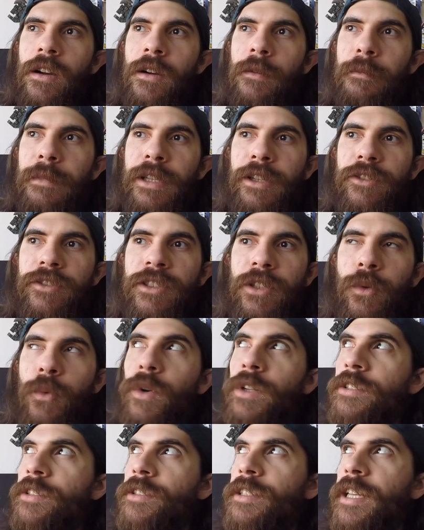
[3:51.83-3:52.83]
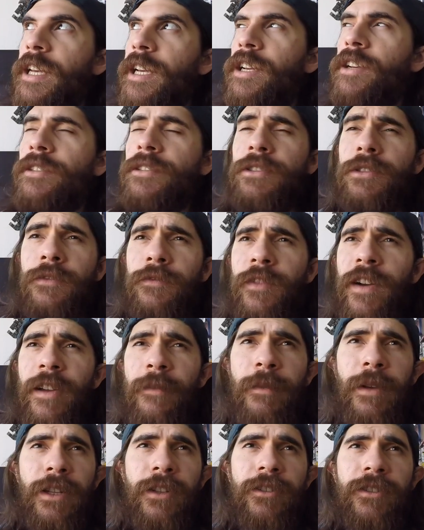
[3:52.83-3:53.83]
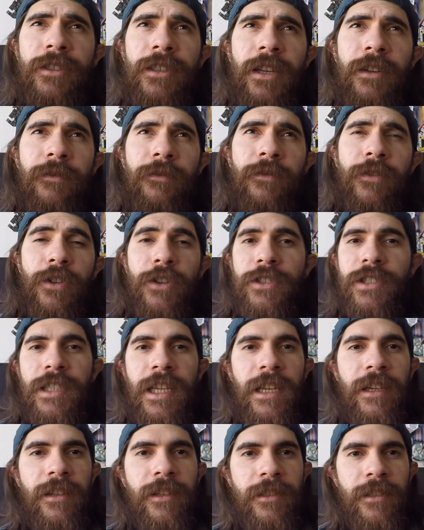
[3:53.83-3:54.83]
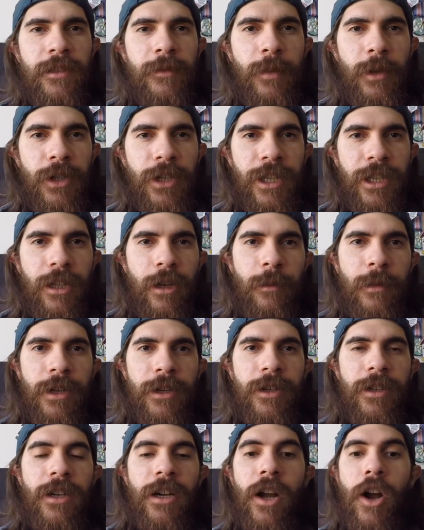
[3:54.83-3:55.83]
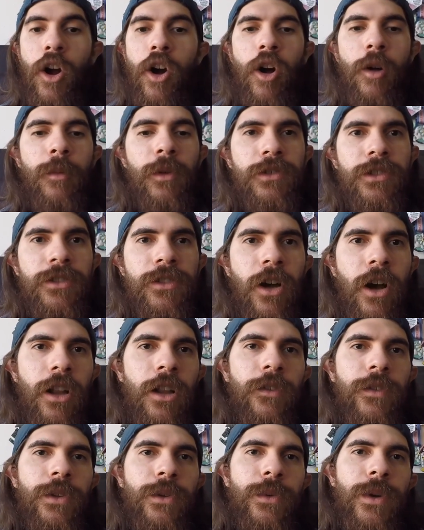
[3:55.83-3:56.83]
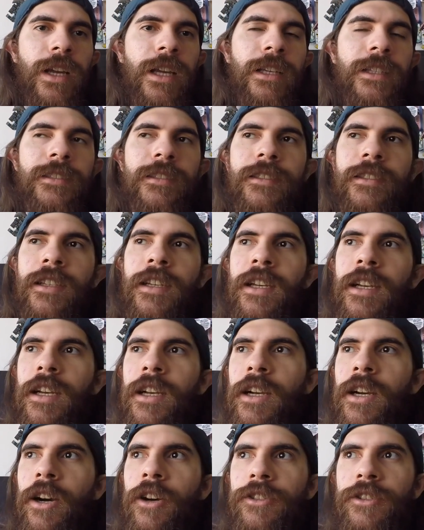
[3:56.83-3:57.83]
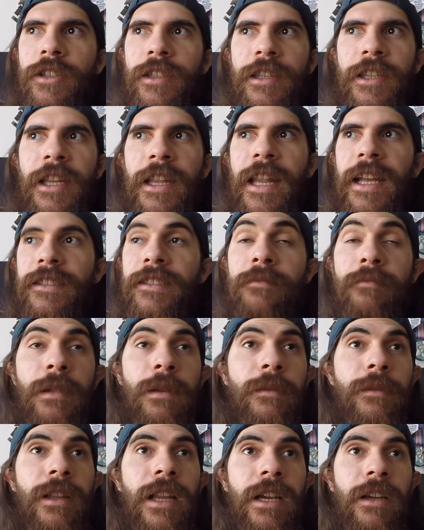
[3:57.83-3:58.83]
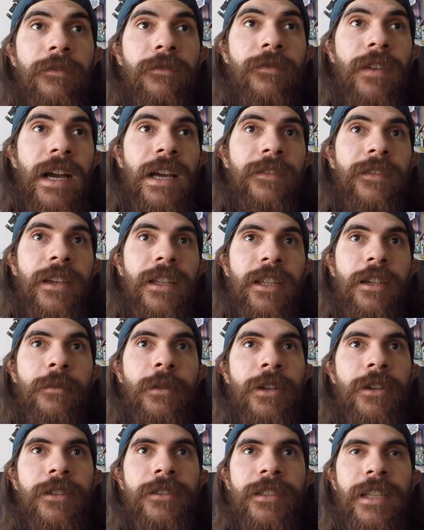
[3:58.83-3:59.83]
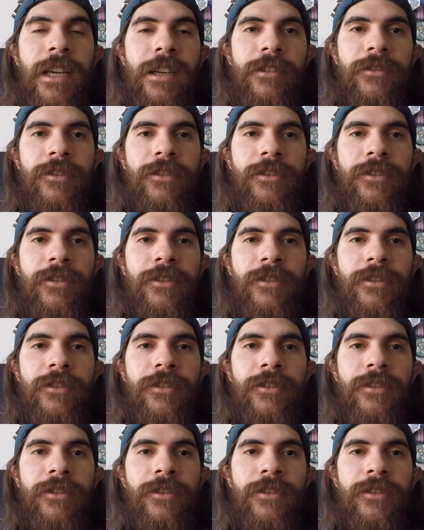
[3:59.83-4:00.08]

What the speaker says: minutes and 1 second to 5 minutes and 4 seconds per kilometer, almost all of the race, until the last maybe like 5 kilometers that I